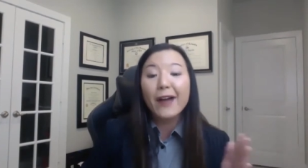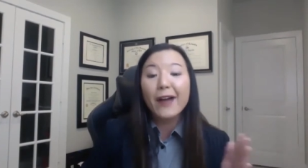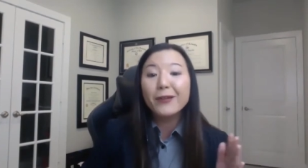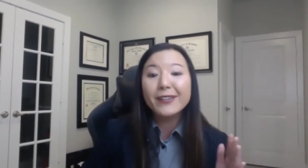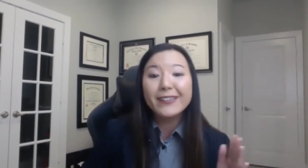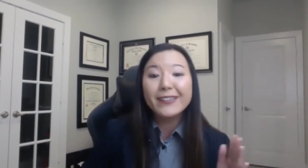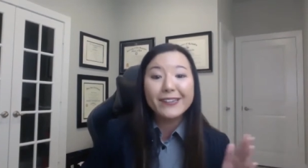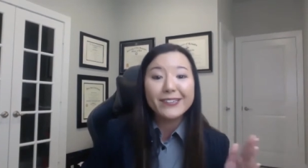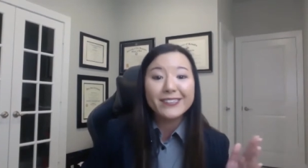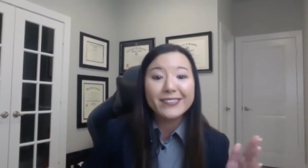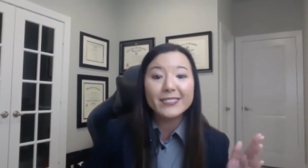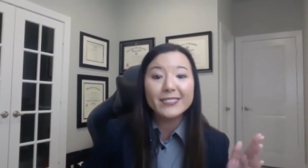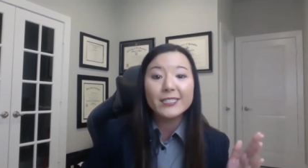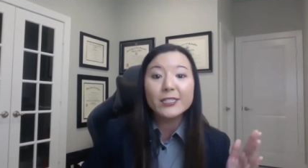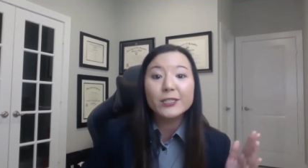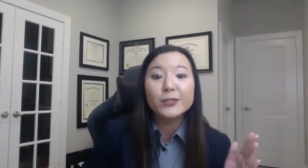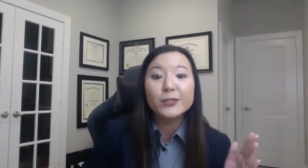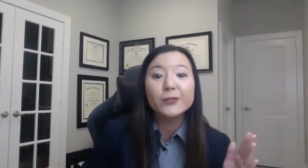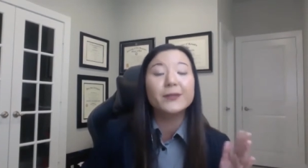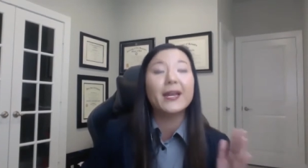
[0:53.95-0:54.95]
I would
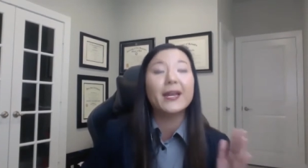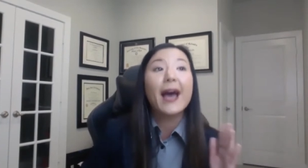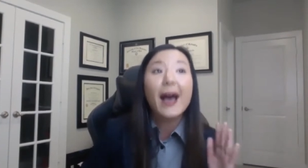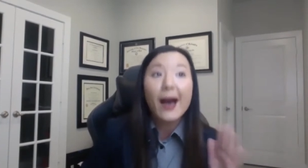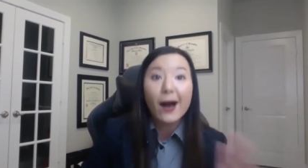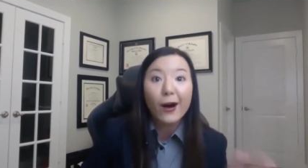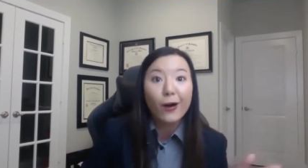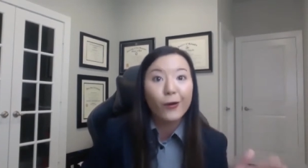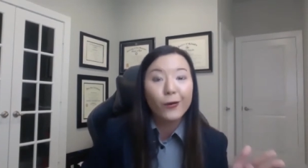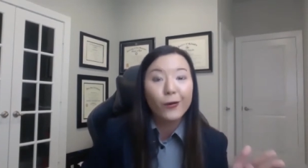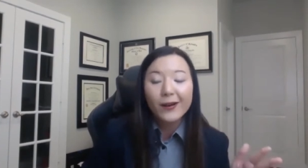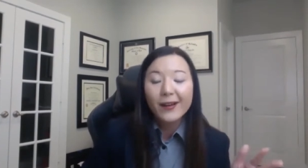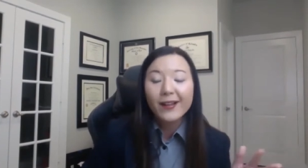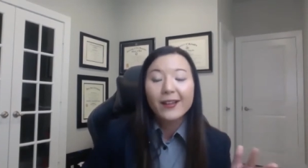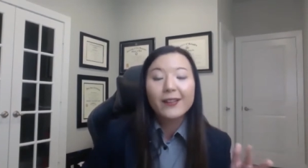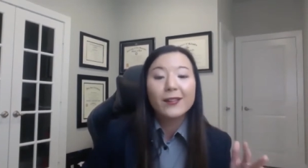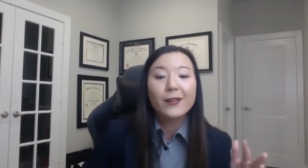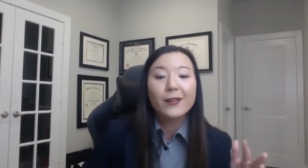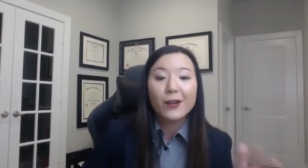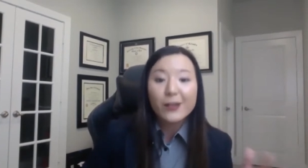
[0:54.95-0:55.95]
guarantee you now
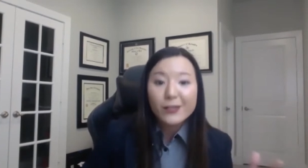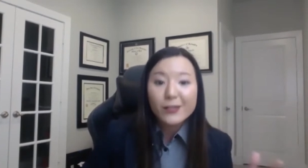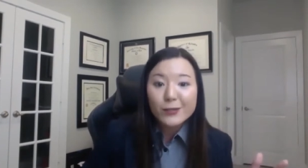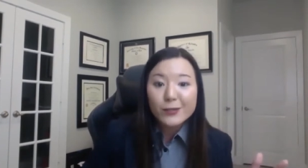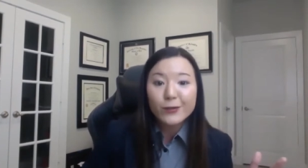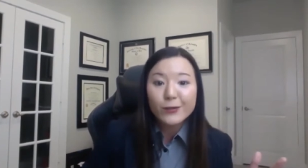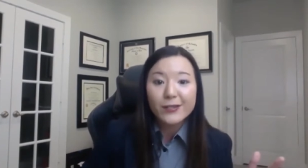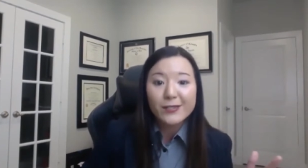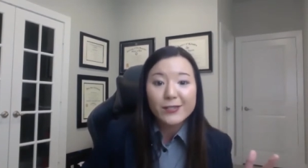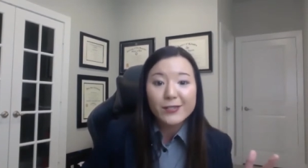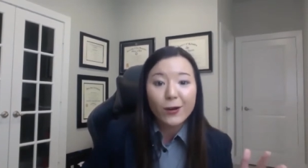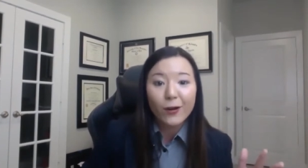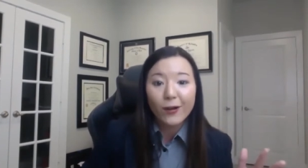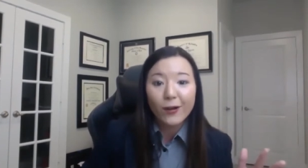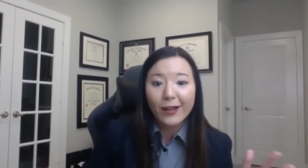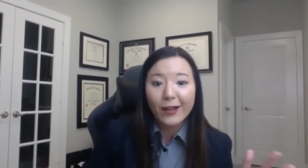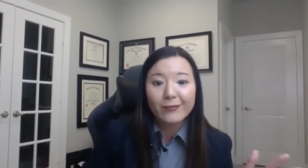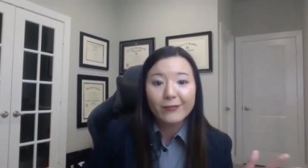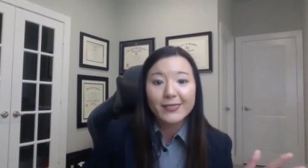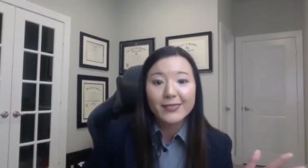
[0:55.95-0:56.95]
law students
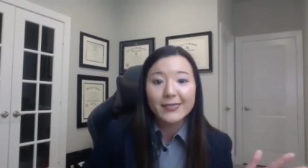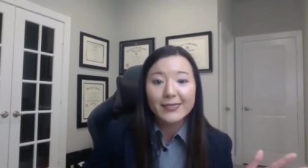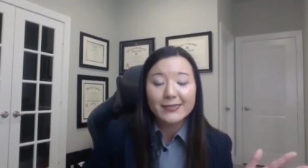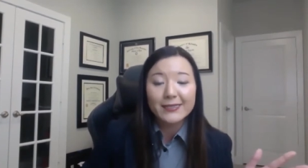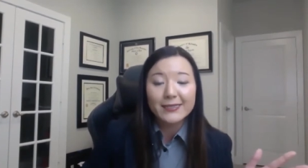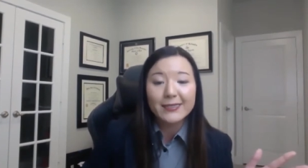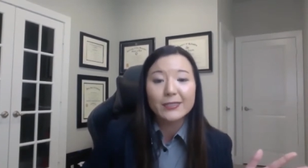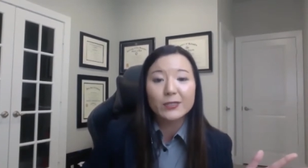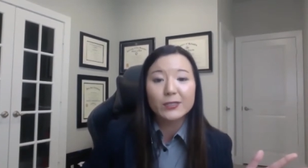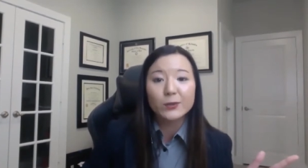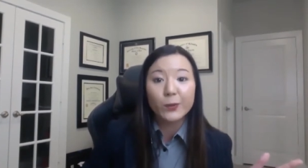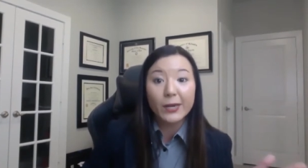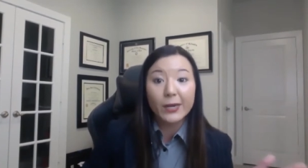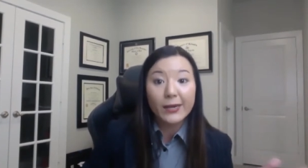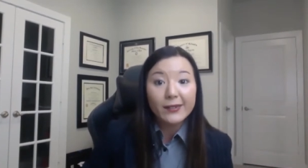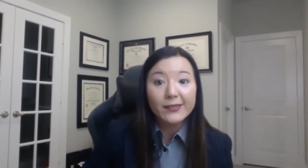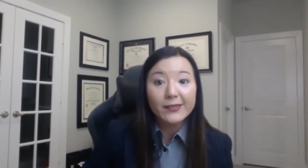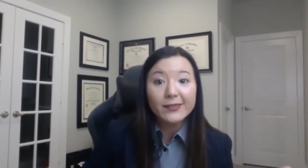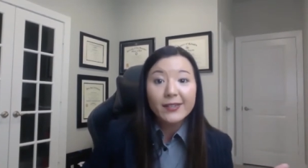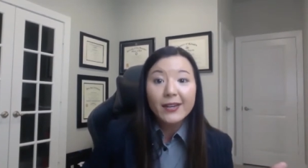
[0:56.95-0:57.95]
all have a LinkedIn as
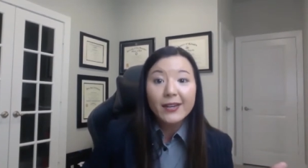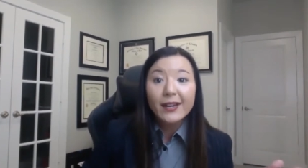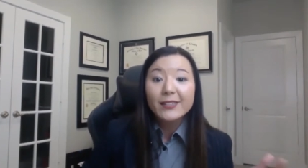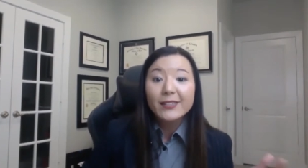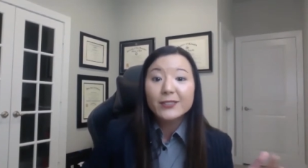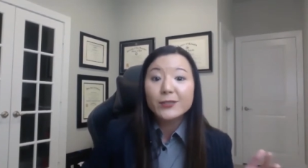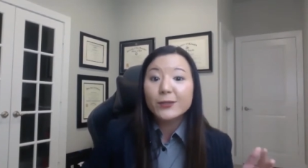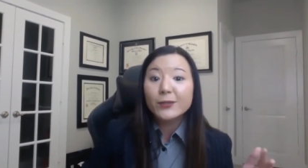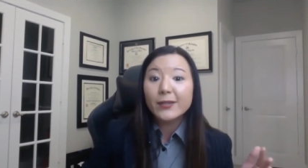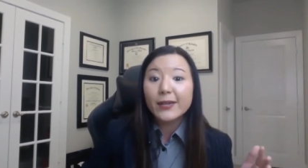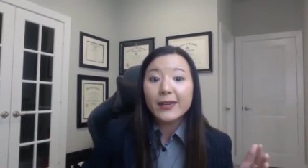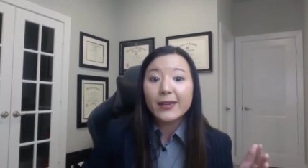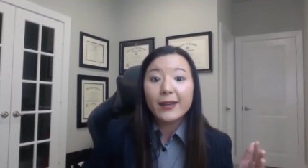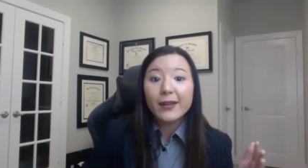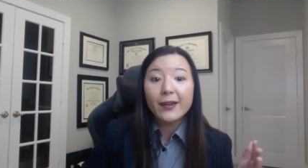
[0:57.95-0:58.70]
well. So like